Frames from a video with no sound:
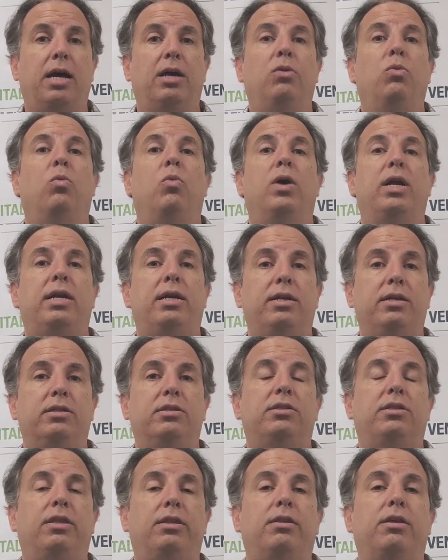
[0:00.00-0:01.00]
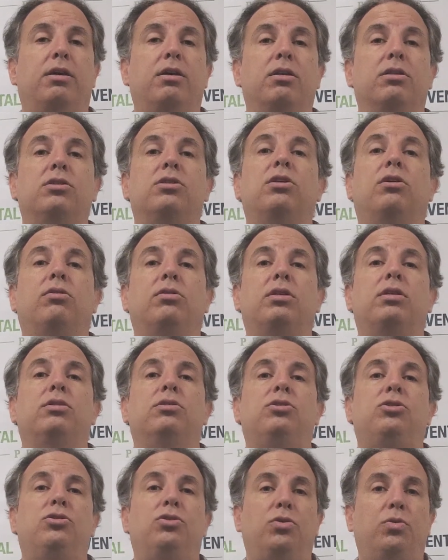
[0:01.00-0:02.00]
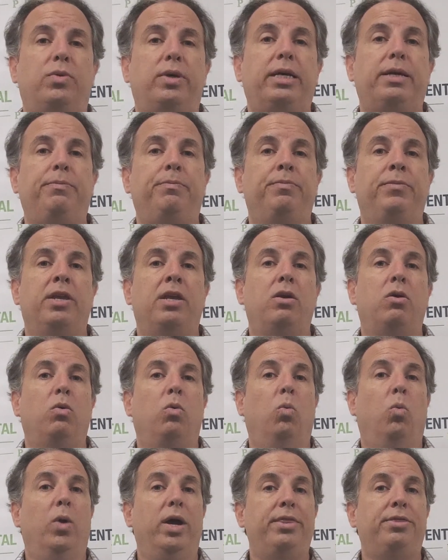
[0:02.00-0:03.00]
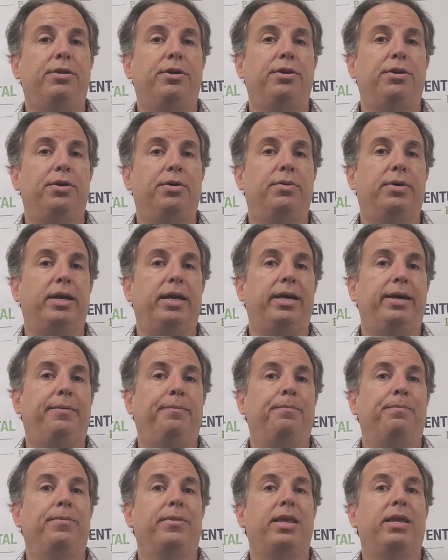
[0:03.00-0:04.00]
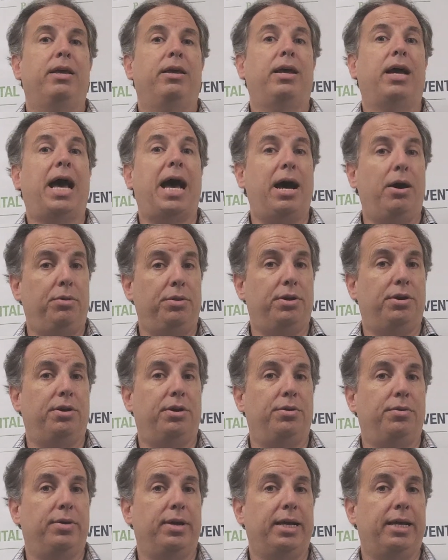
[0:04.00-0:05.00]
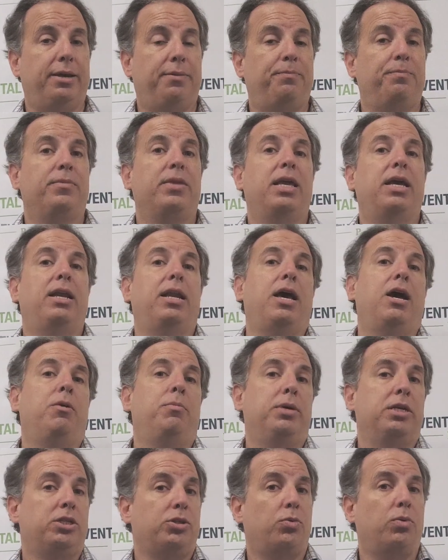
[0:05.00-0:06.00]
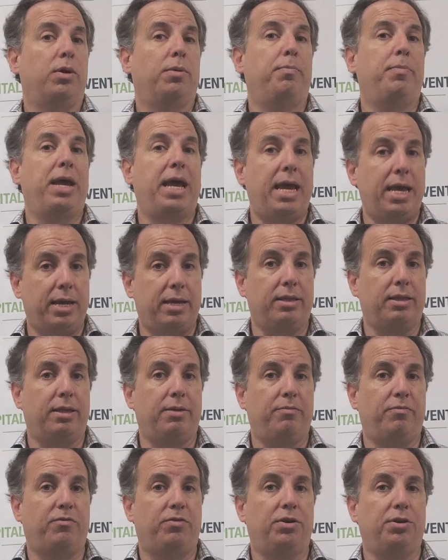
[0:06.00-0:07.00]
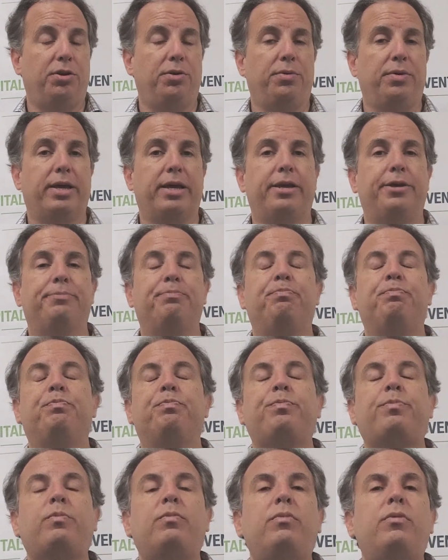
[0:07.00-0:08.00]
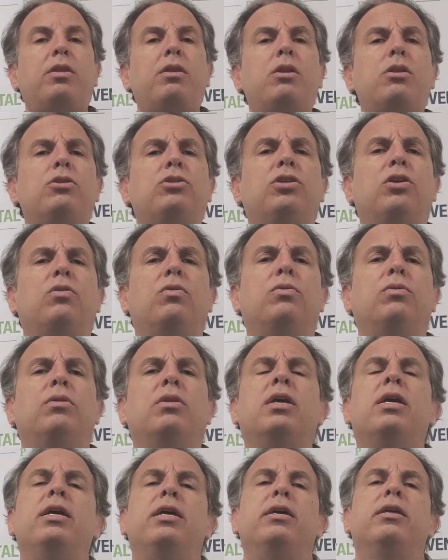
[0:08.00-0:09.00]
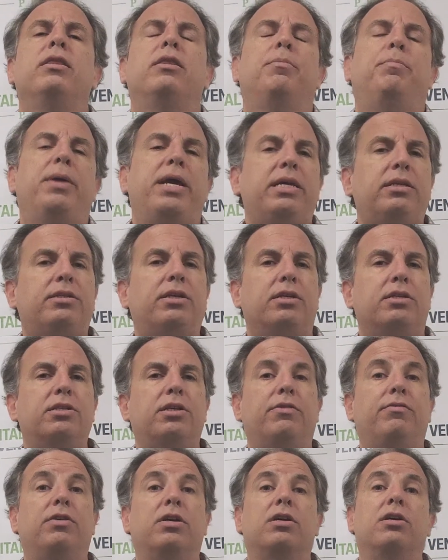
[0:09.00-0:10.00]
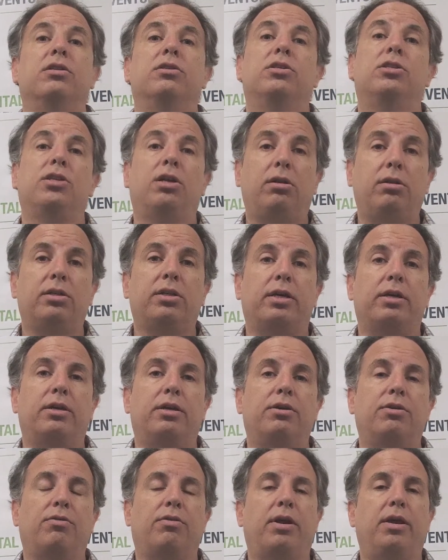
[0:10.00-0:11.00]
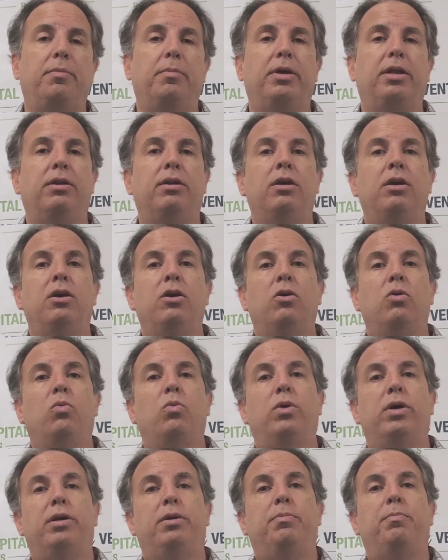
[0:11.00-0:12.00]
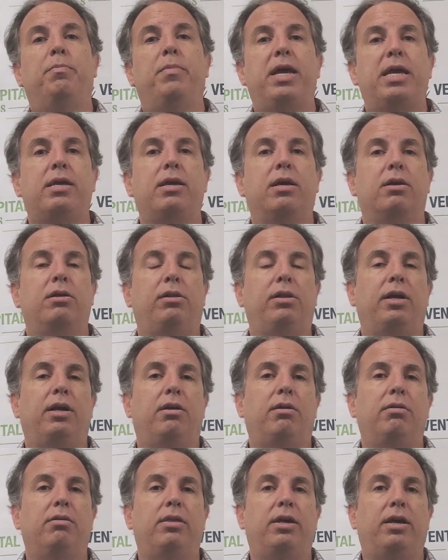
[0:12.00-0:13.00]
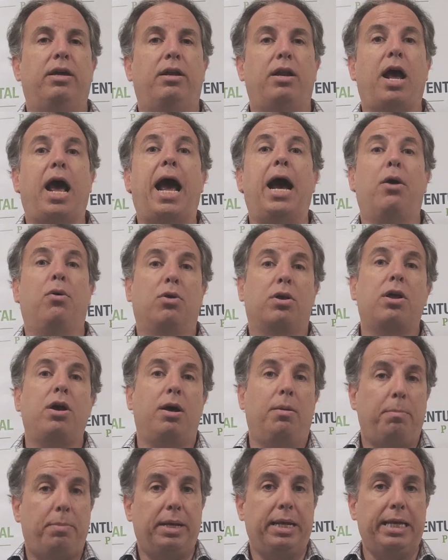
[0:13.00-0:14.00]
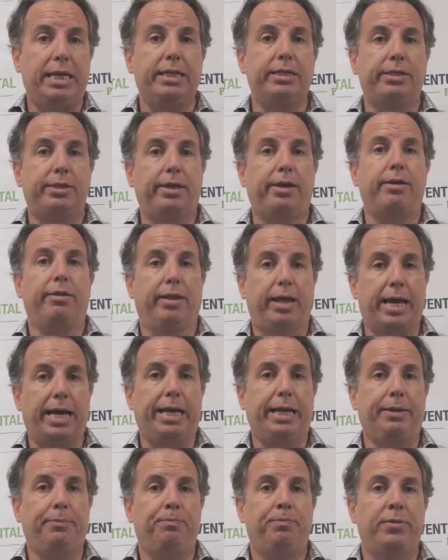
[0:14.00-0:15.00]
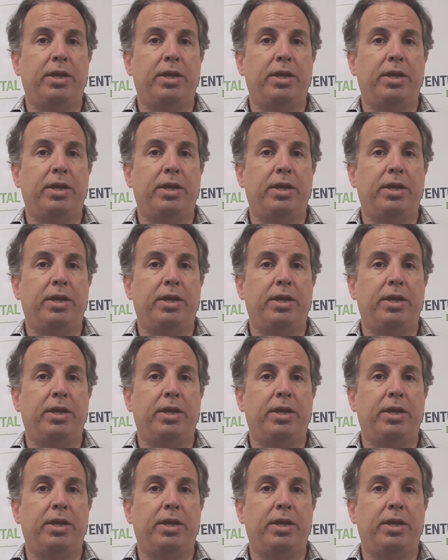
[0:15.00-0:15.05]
on what it is that the consultant's doing, when they're doing it, how they're doing it, and how much we're paying them for doing it. So the basics of a consulting agreement would make it clear that our company is the client.